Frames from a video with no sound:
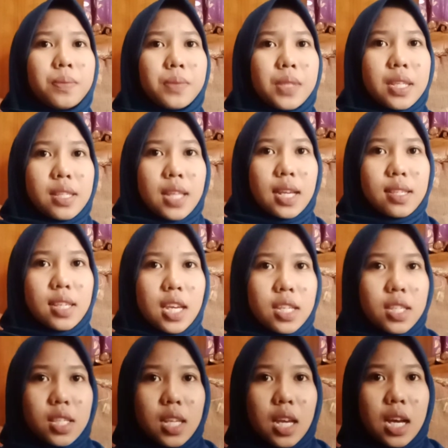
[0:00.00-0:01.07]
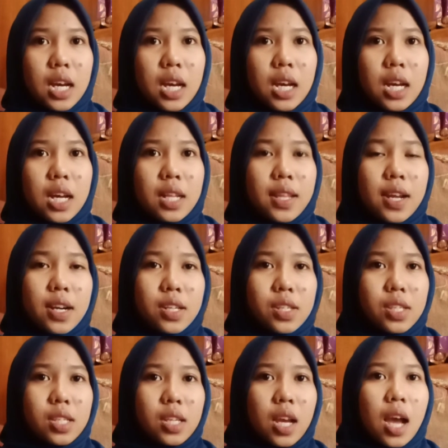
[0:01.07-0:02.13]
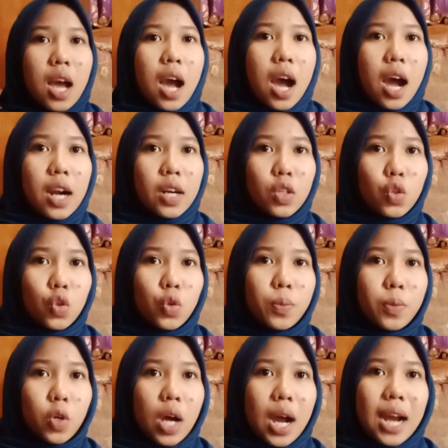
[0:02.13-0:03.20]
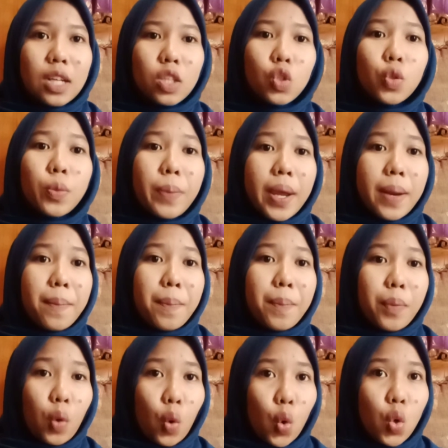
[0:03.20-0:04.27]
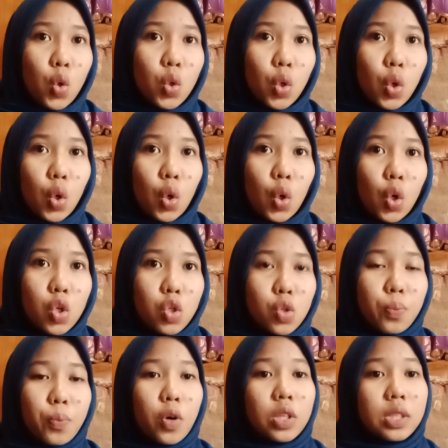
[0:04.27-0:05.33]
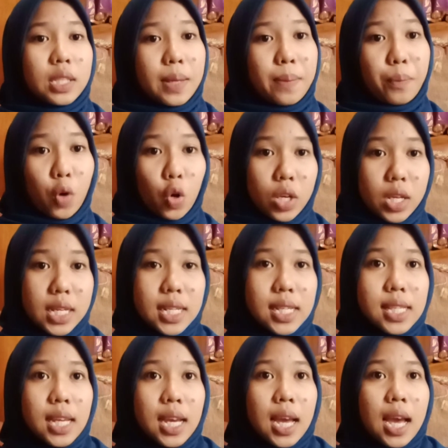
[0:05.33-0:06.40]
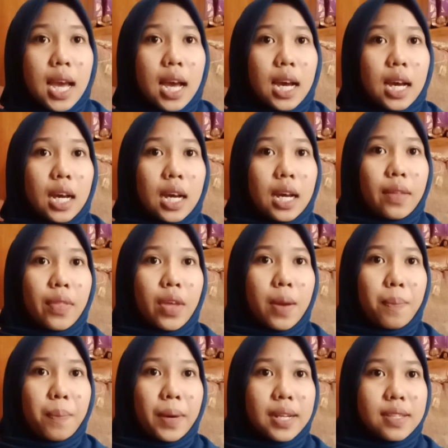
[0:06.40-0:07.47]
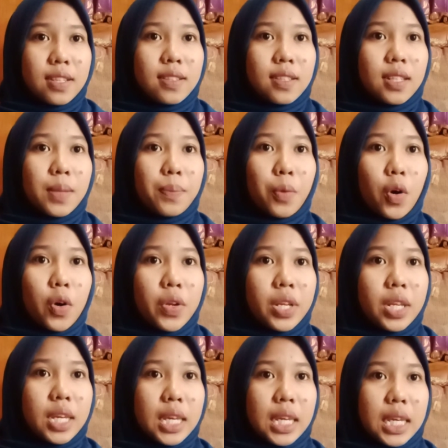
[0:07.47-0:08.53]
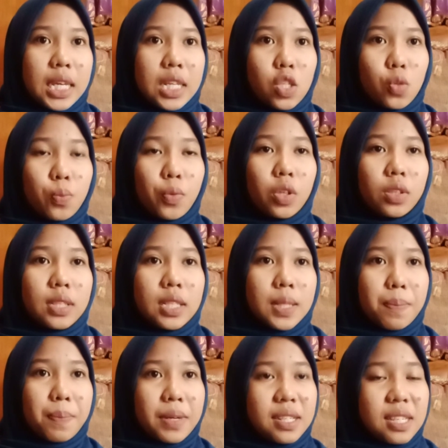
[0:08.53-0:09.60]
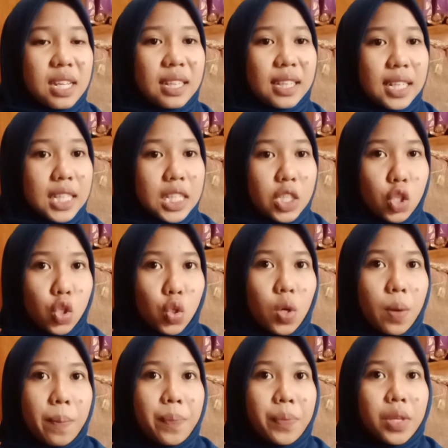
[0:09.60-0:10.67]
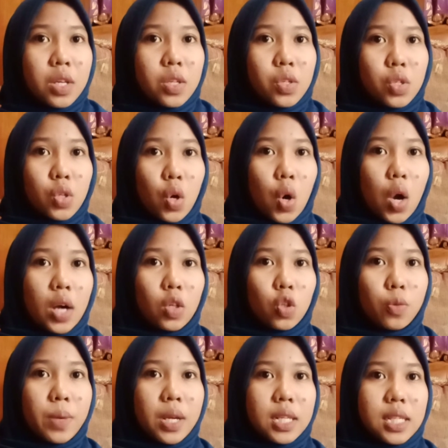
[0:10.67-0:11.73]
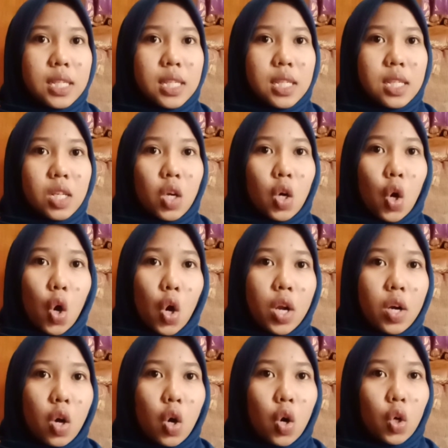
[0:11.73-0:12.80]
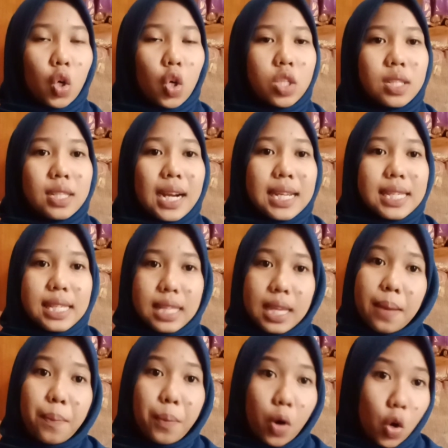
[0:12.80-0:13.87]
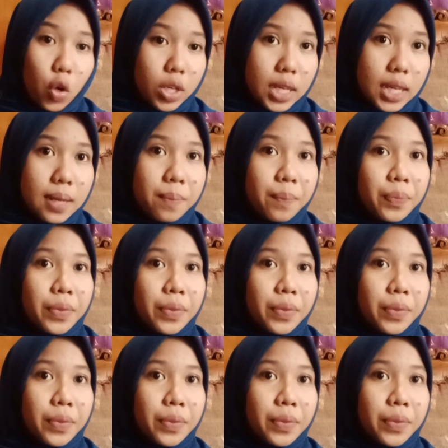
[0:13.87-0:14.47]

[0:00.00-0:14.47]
this text is, there is argument pro or supporting points. They're presenting the point in supporting the presented issue. So arguments con or contrasting point,